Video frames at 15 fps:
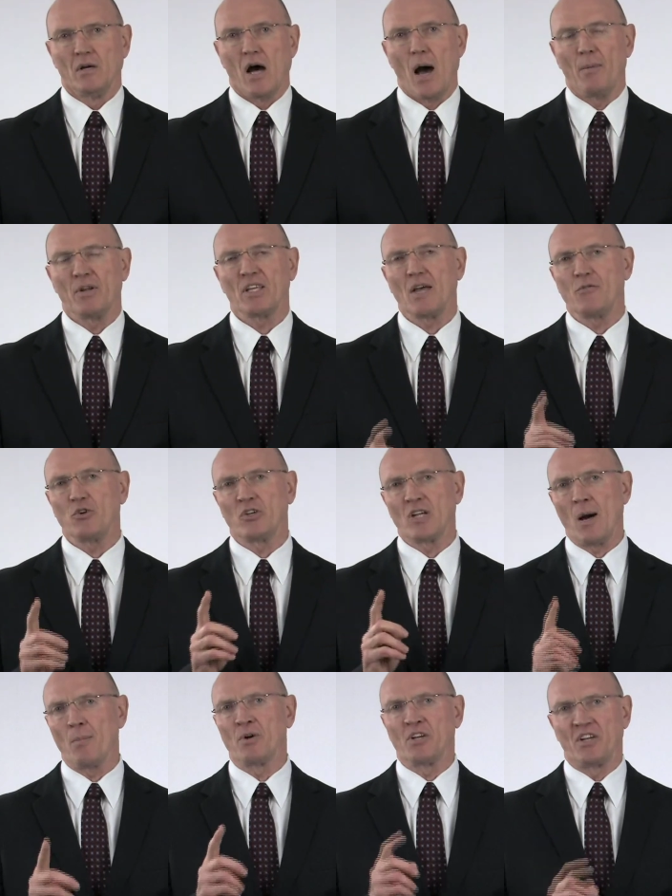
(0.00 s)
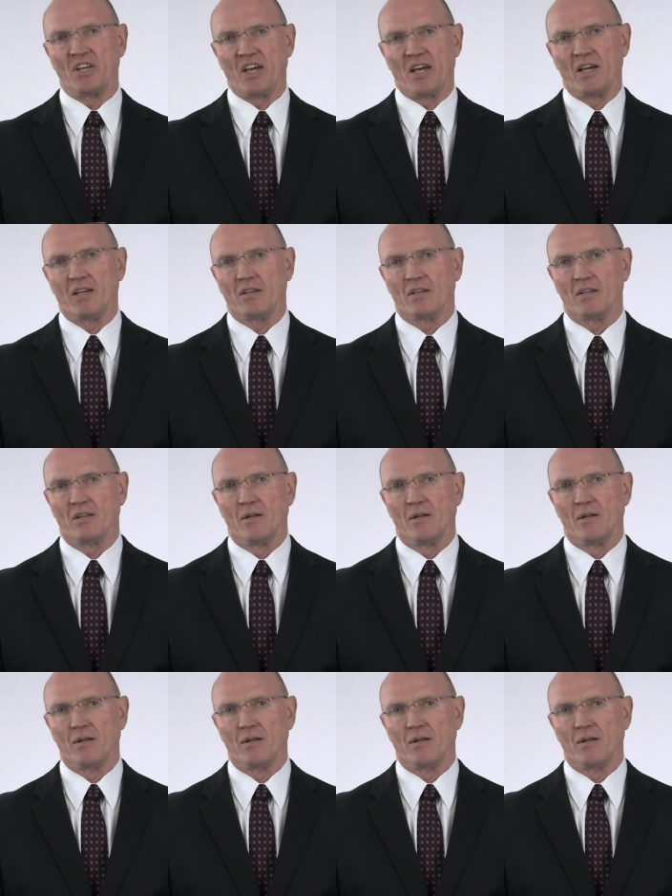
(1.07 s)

I'm going to give you a number today